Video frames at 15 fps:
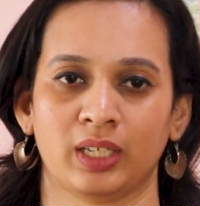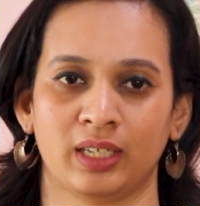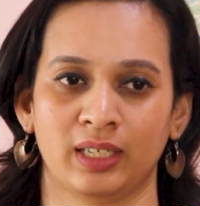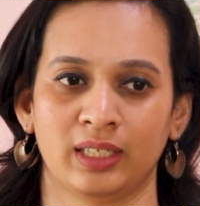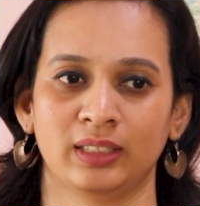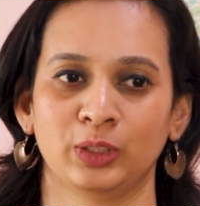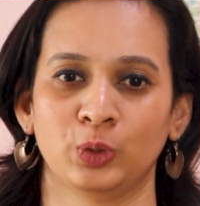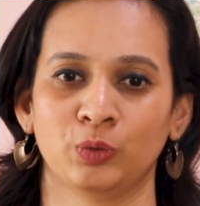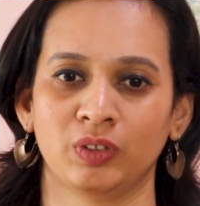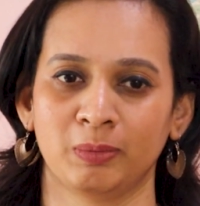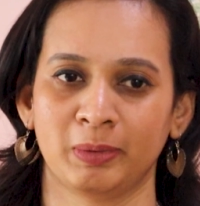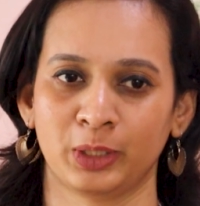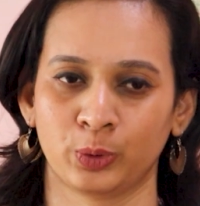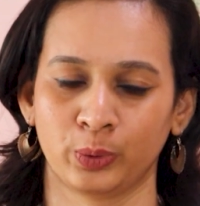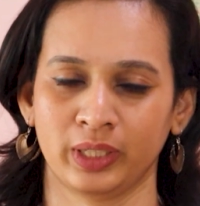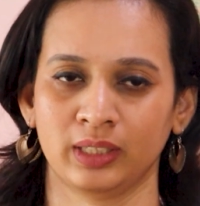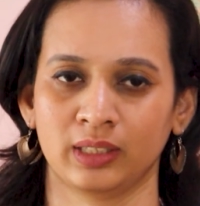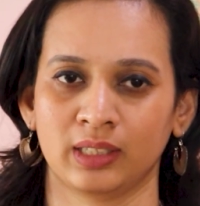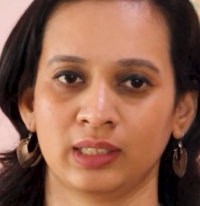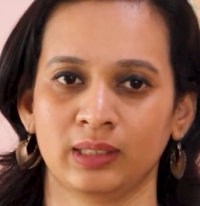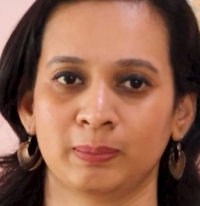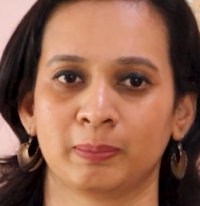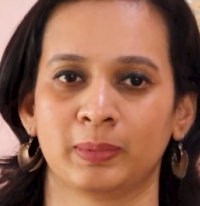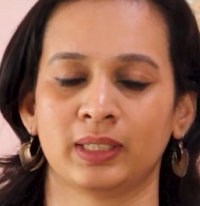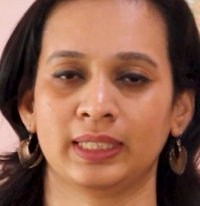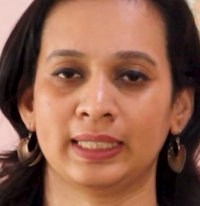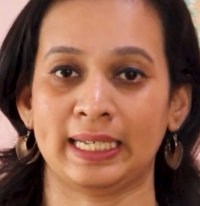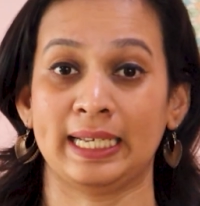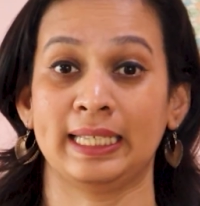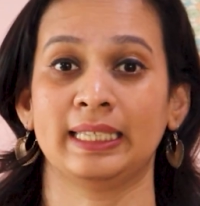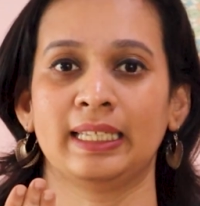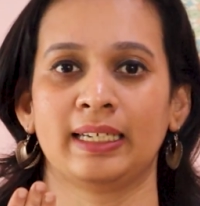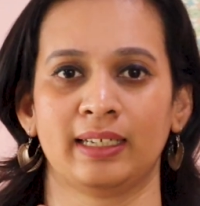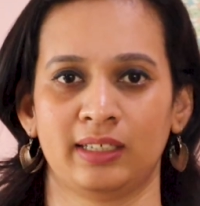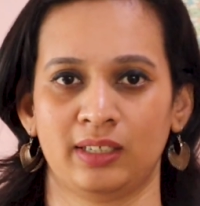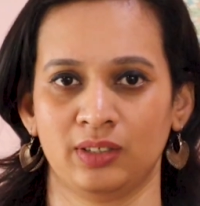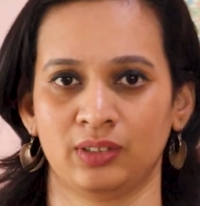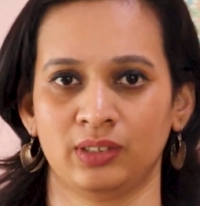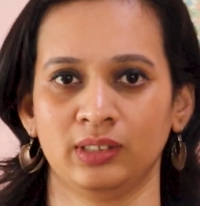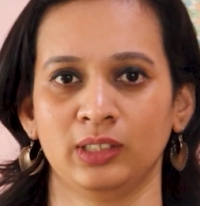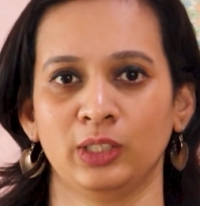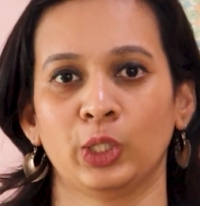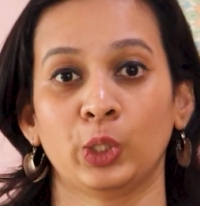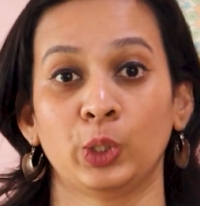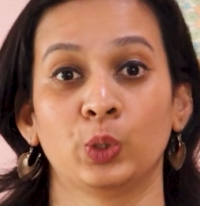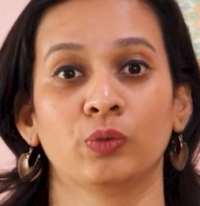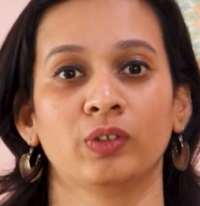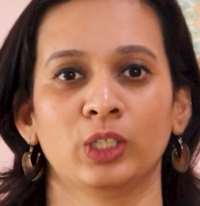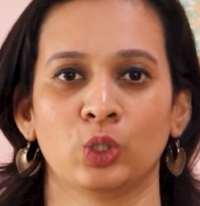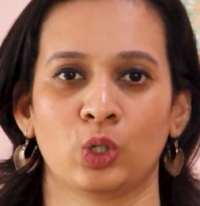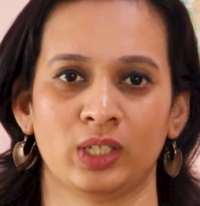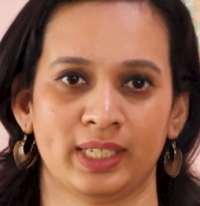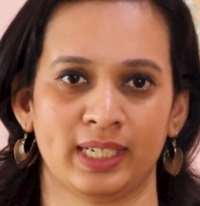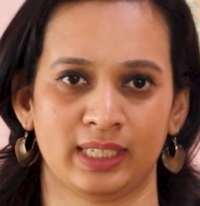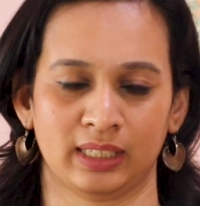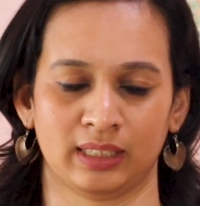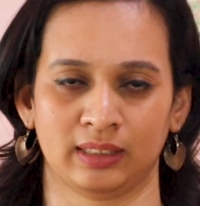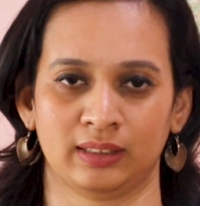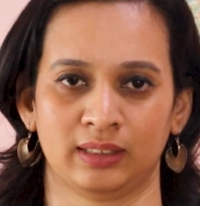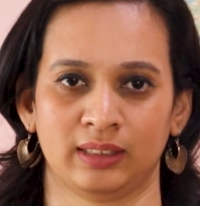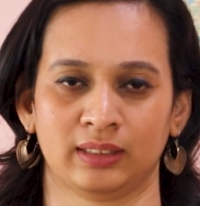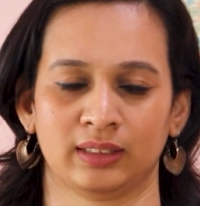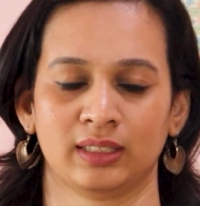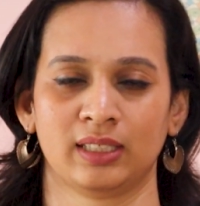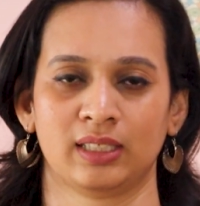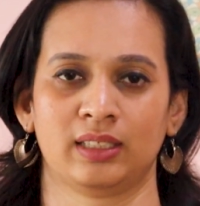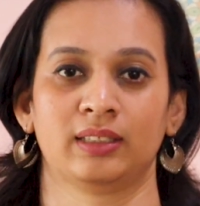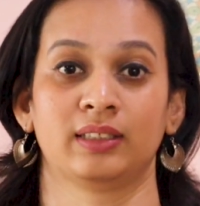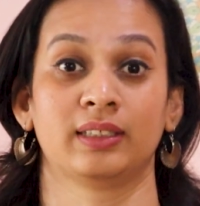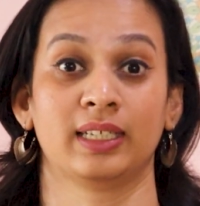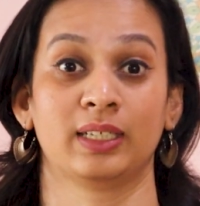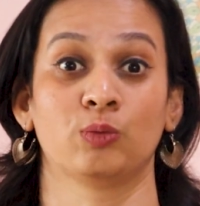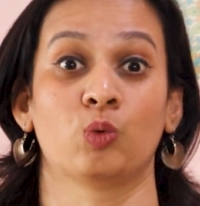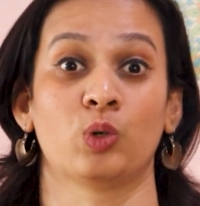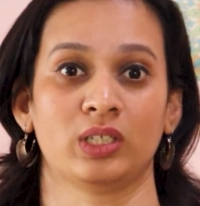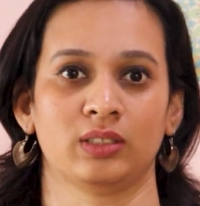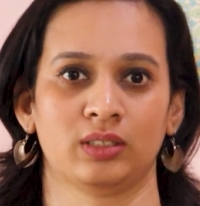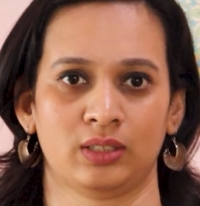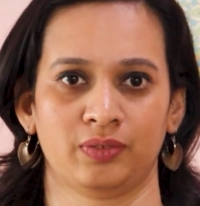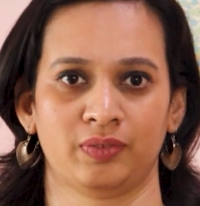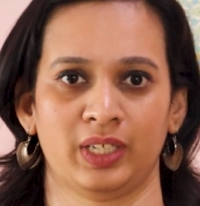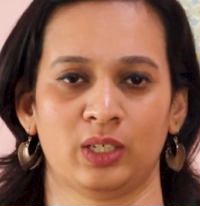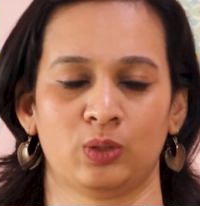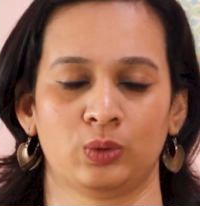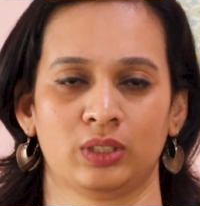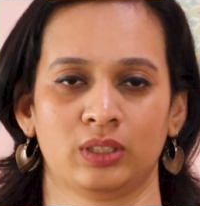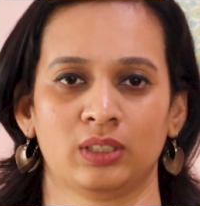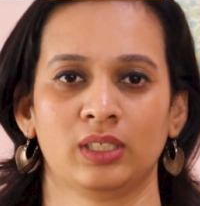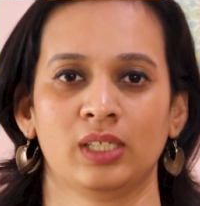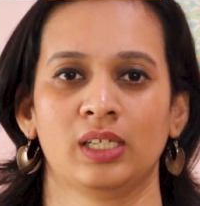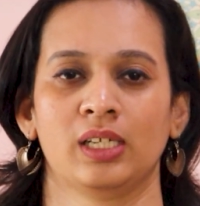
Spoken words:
And you will be doing that, but in return, you will not get anything. Then what is the way out?